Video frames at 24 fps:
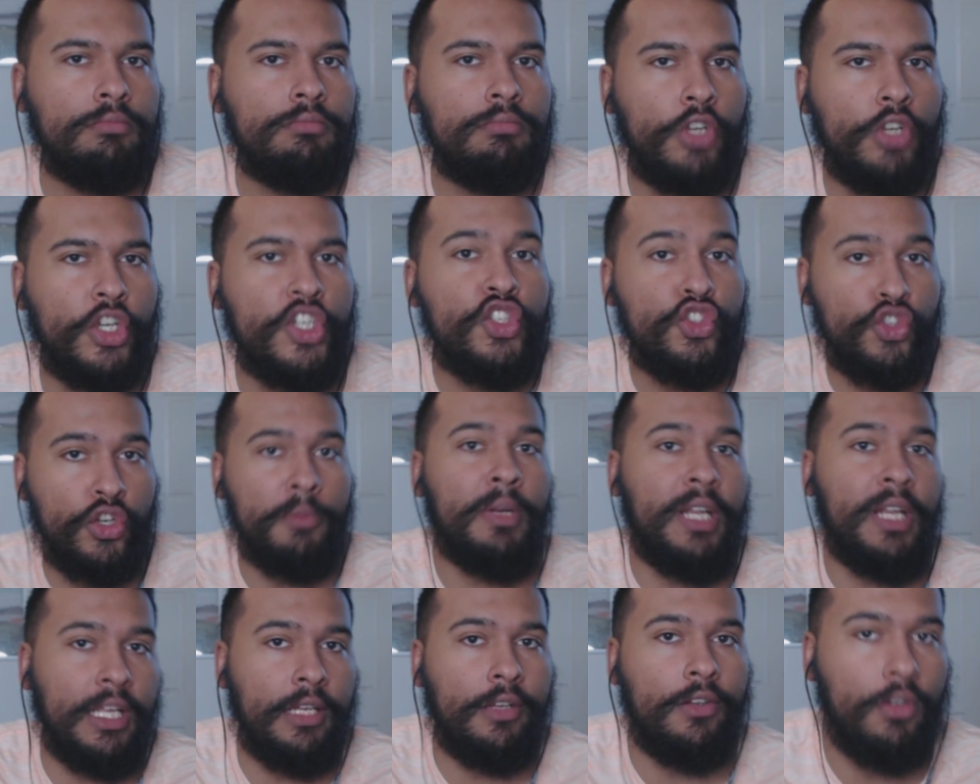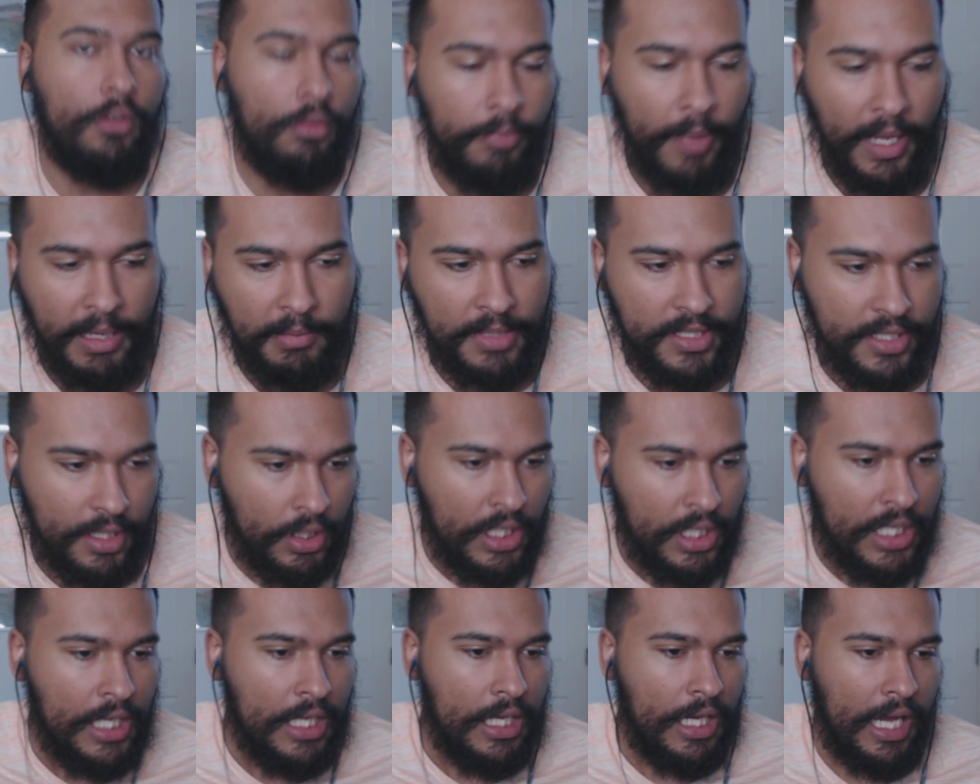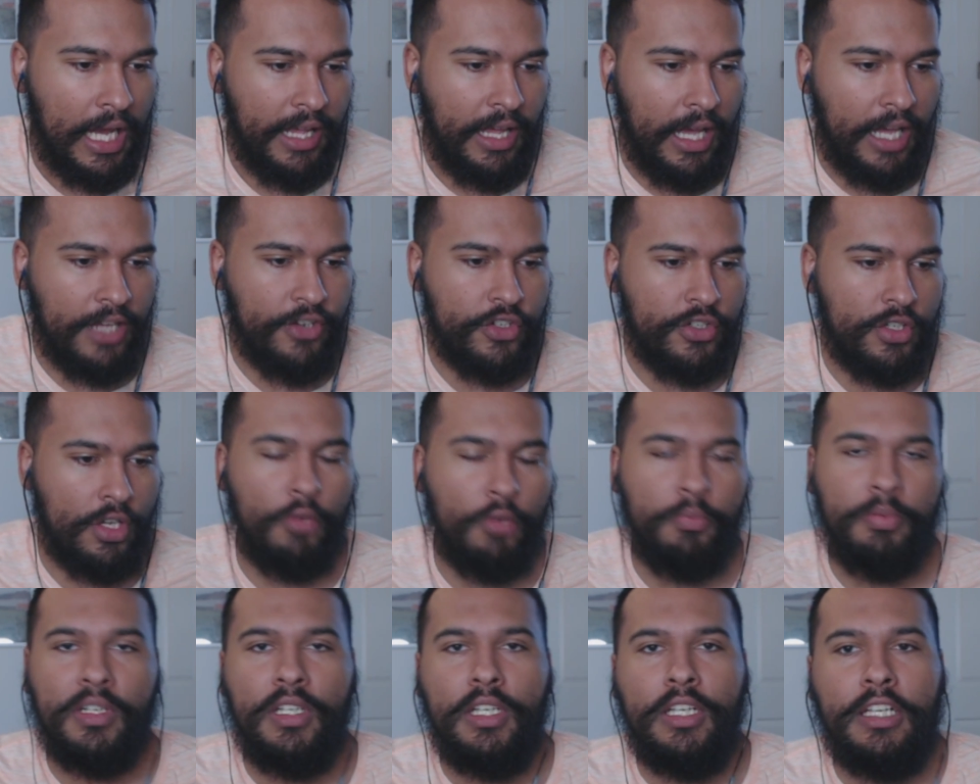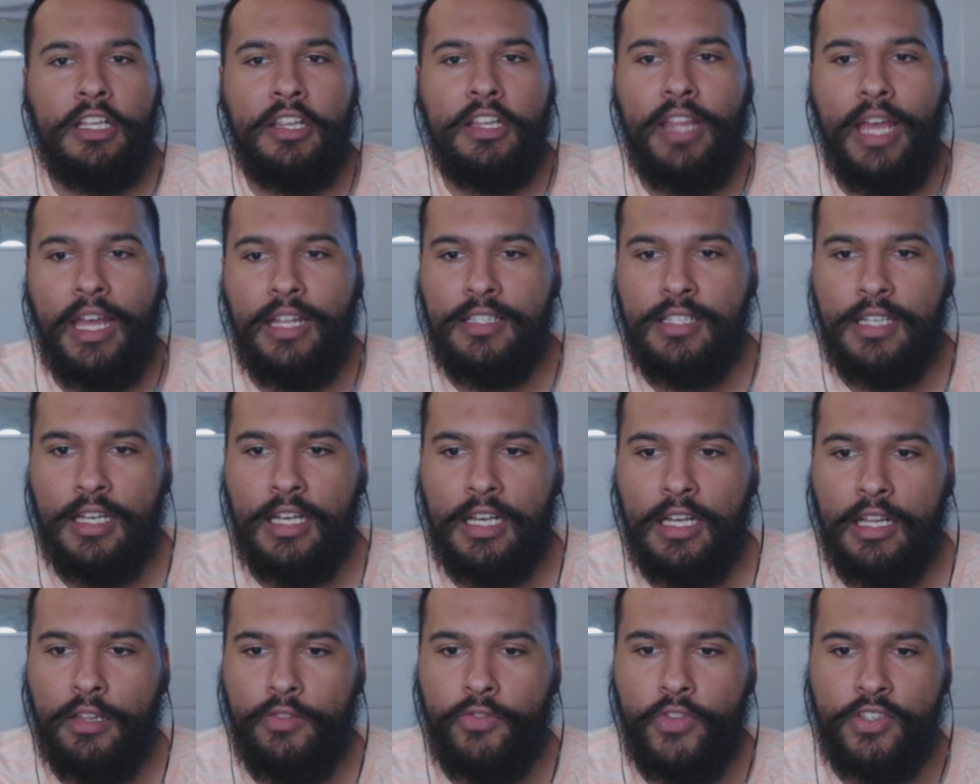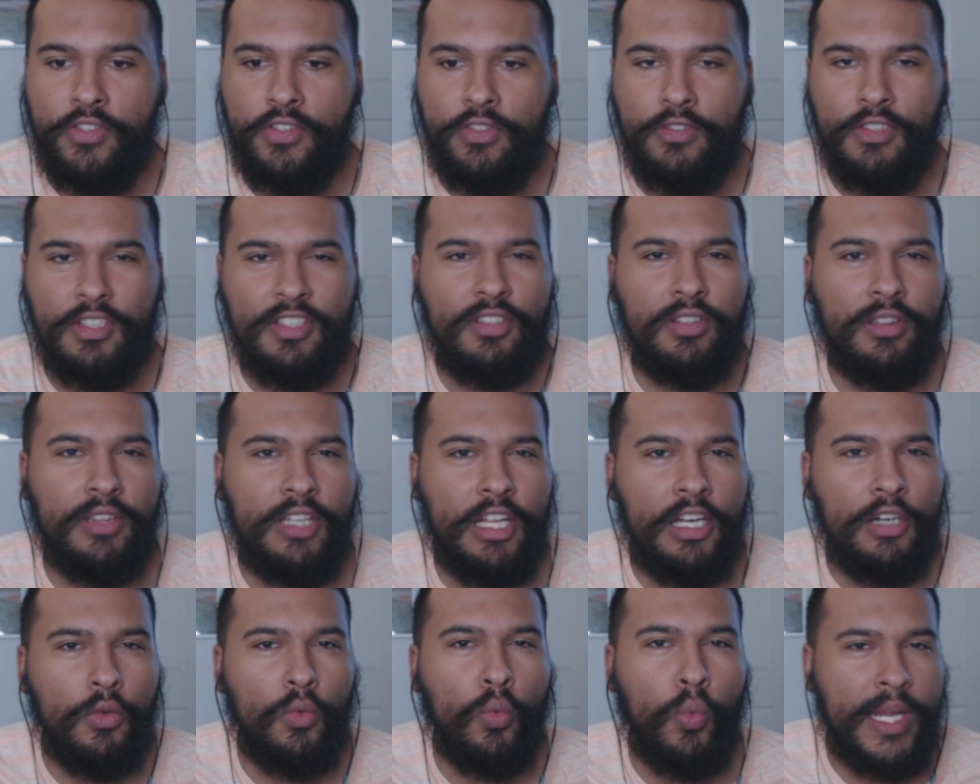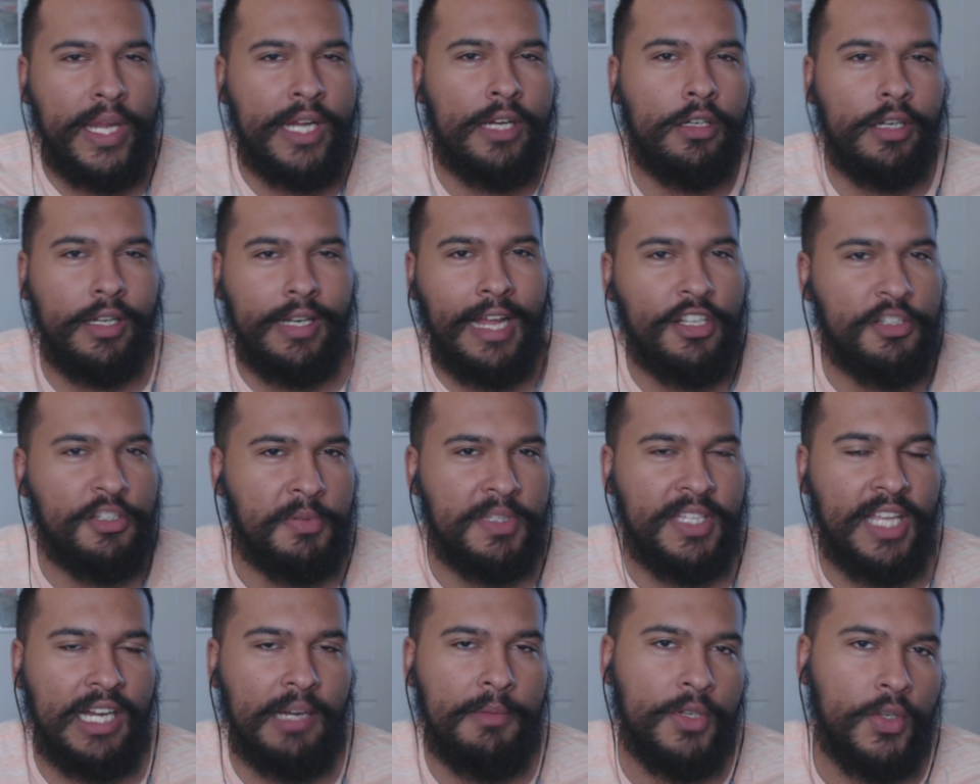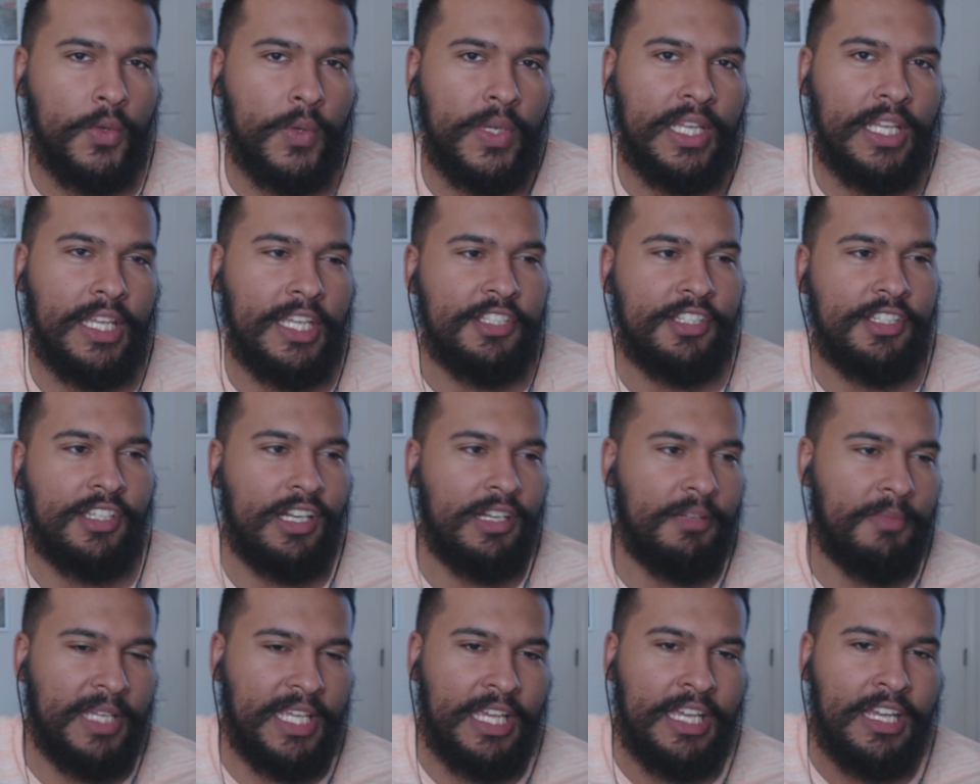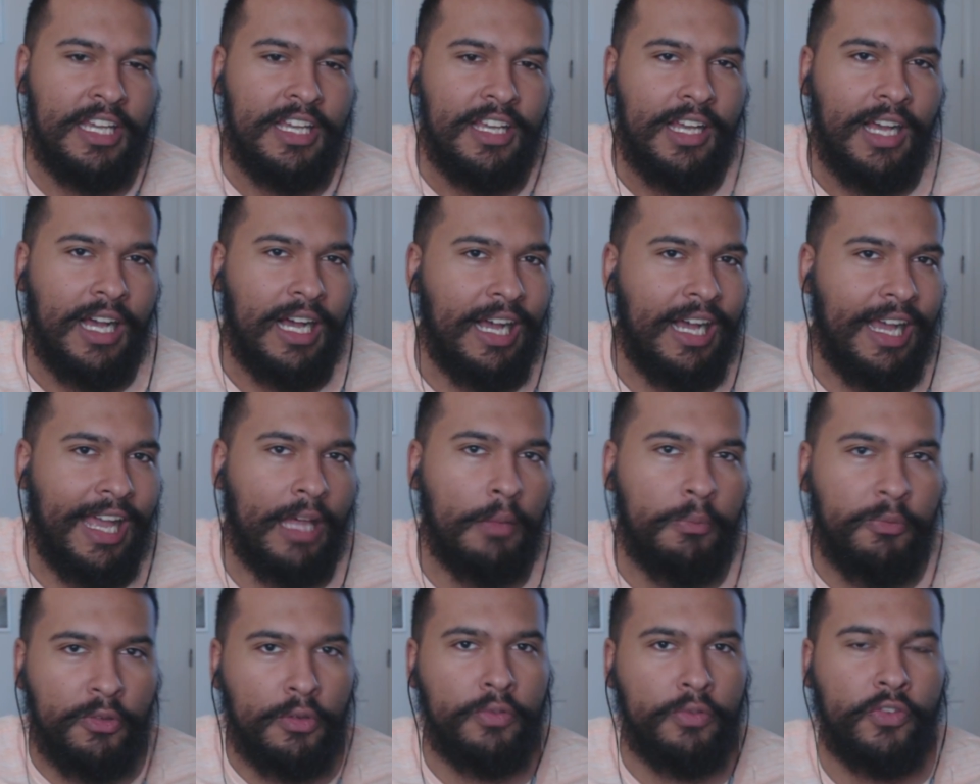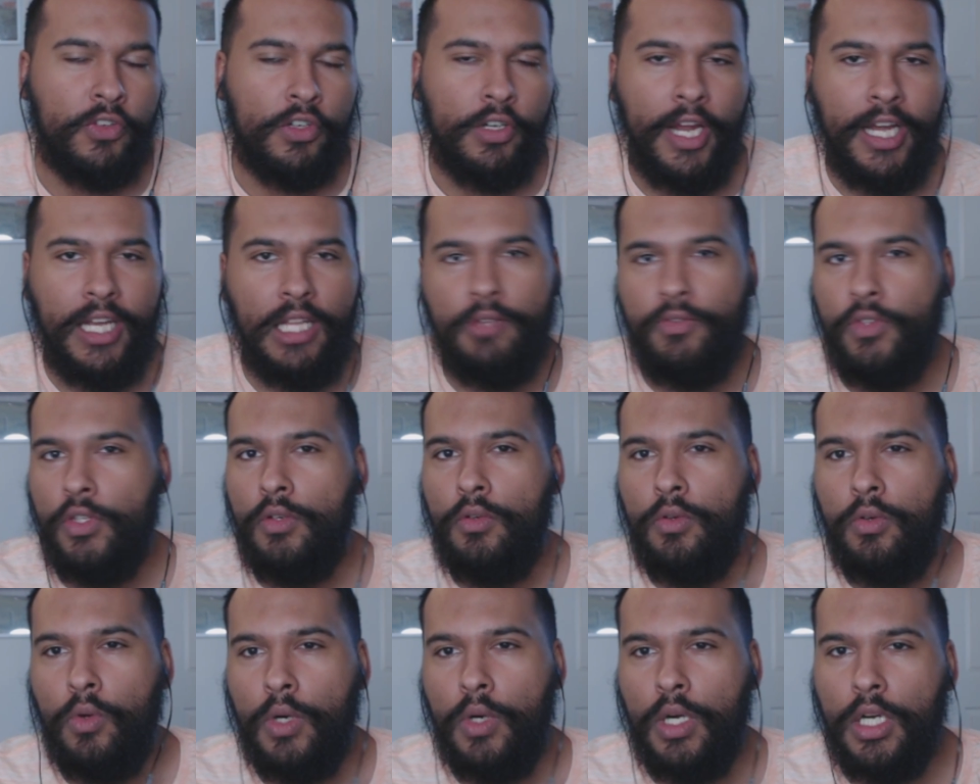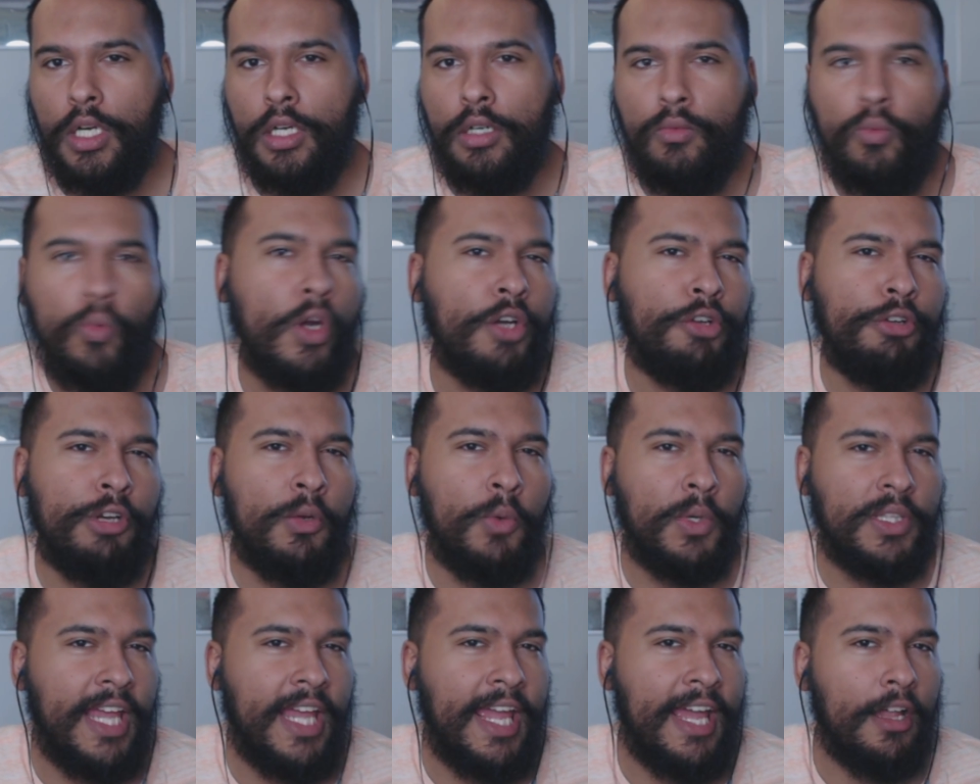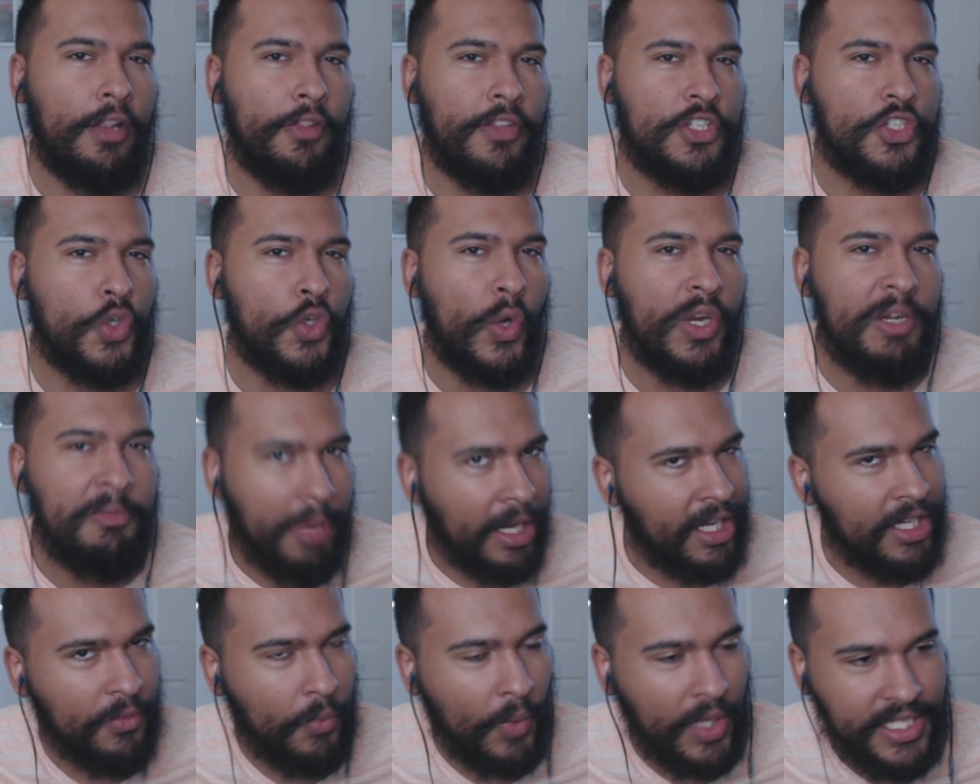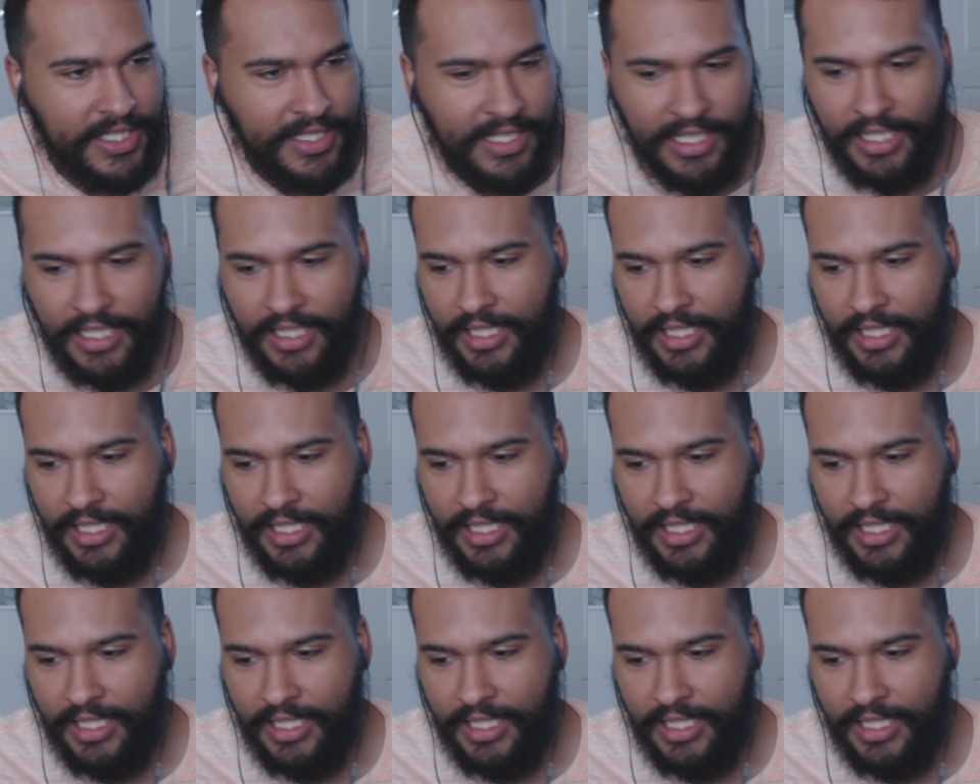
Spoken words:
contributing to paying me. So I just hope that this little weird announcement that I'm doing is going to be helpful for any of you who are wondering what the hell the join button was.